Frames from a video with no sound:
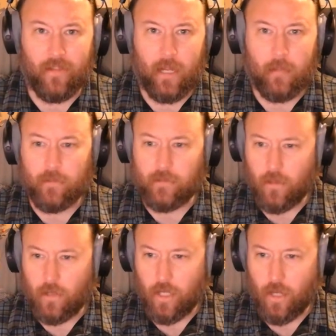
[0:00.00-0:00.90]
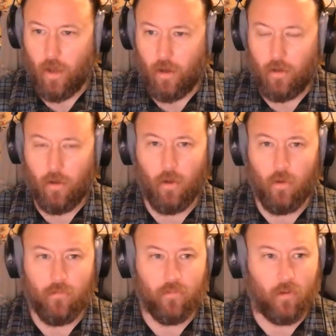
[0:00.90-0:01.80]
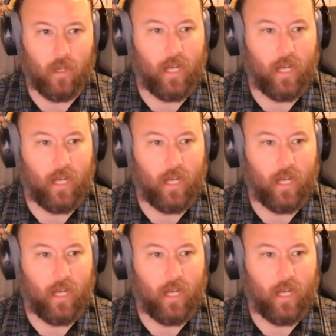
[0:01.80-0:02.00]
And I was looking all over,